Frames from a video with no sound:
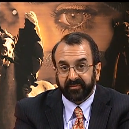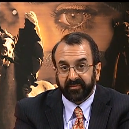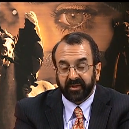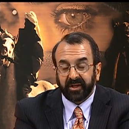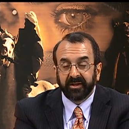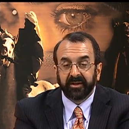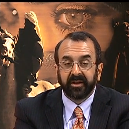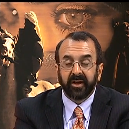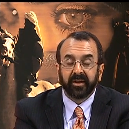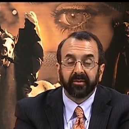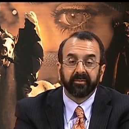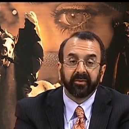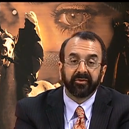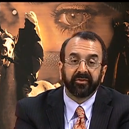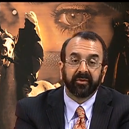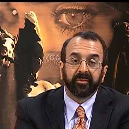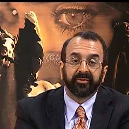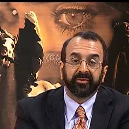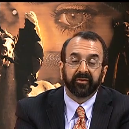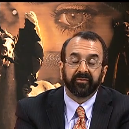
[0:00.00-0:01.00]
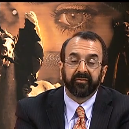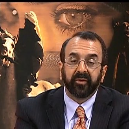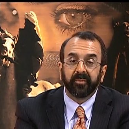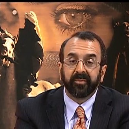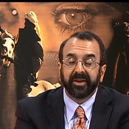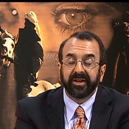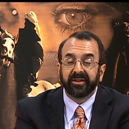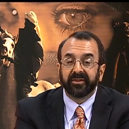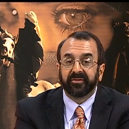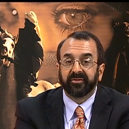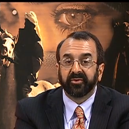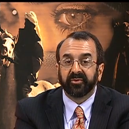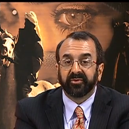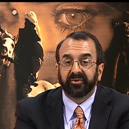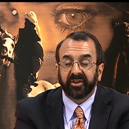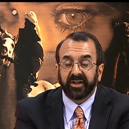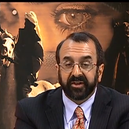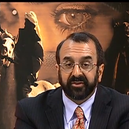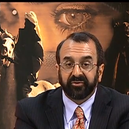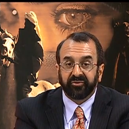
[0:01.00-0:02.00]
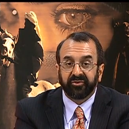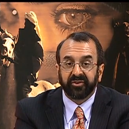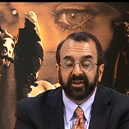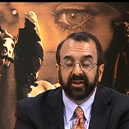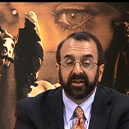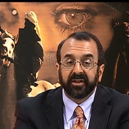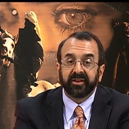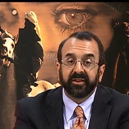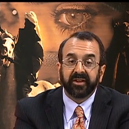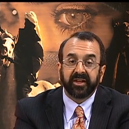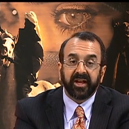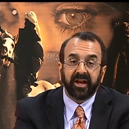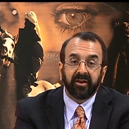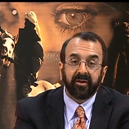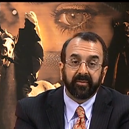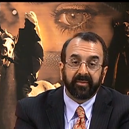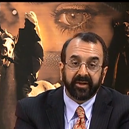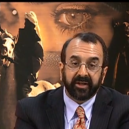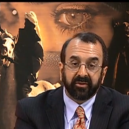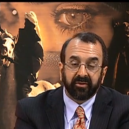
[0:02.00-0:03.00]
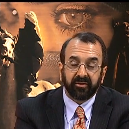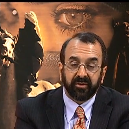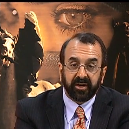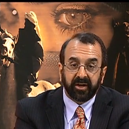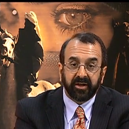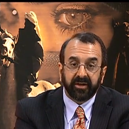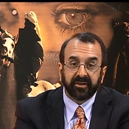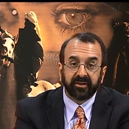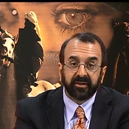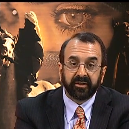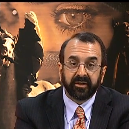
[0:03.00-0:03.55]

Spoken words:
Non-Muslims are forbidden to touch the Arabic Quran,